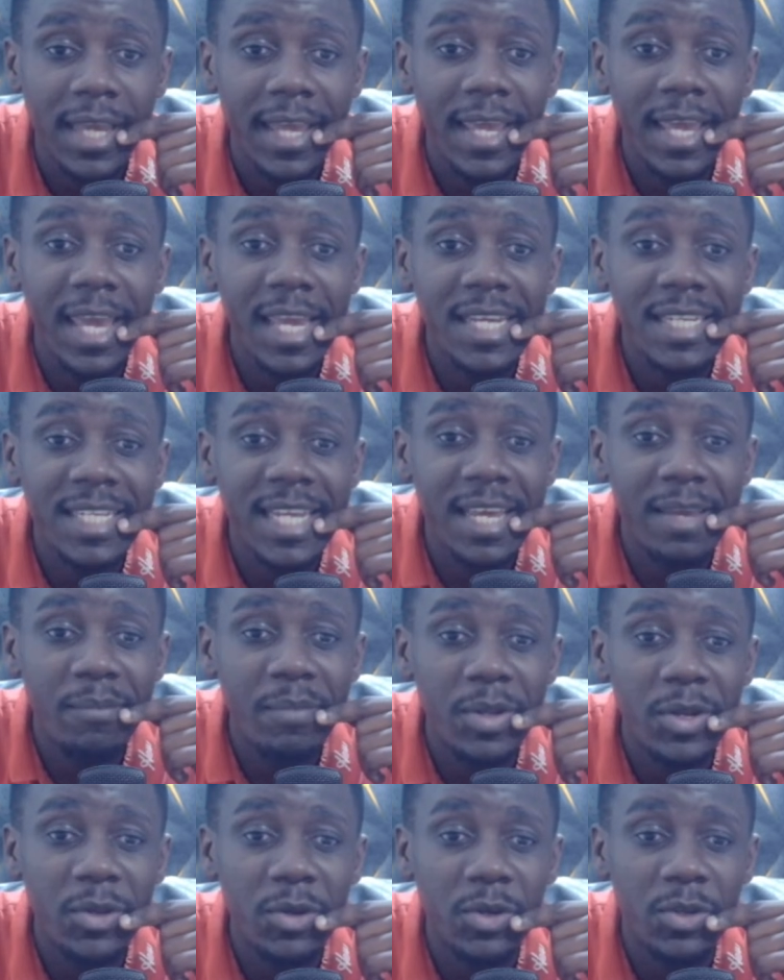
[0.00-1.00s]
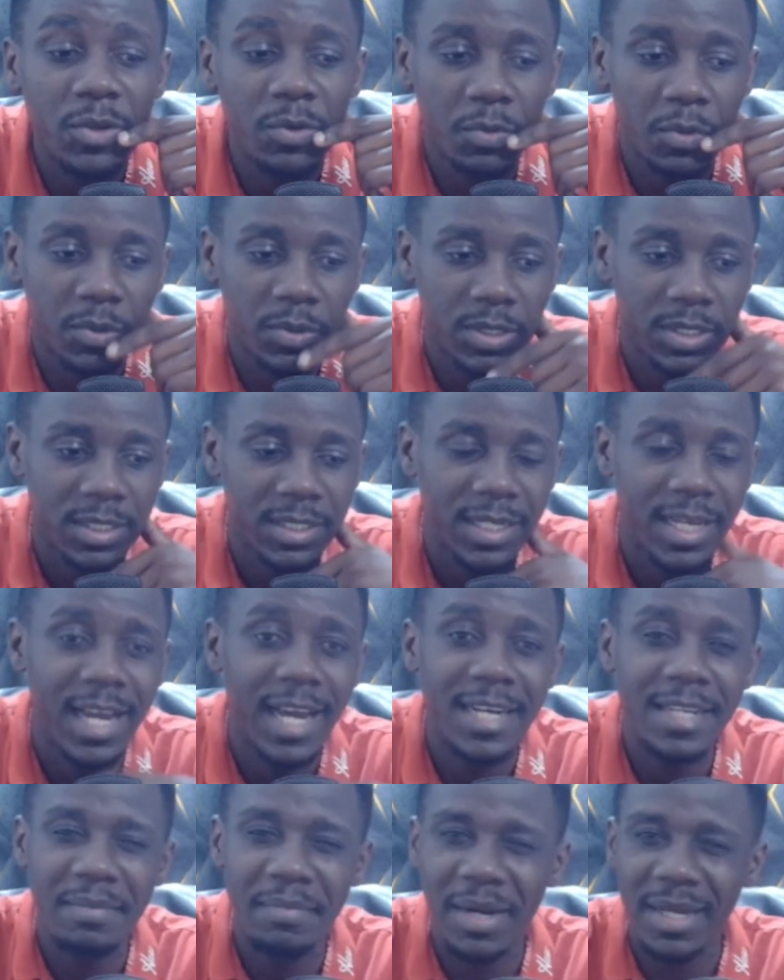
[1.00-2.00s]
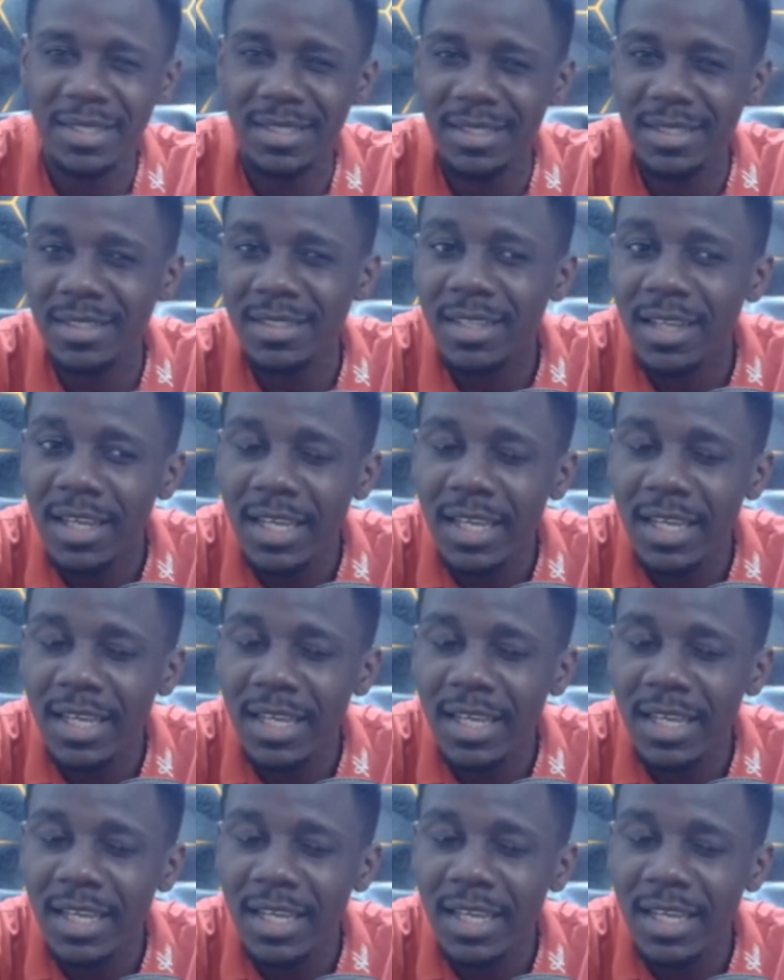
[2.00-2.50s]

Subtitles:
€80 million. Can you imagine?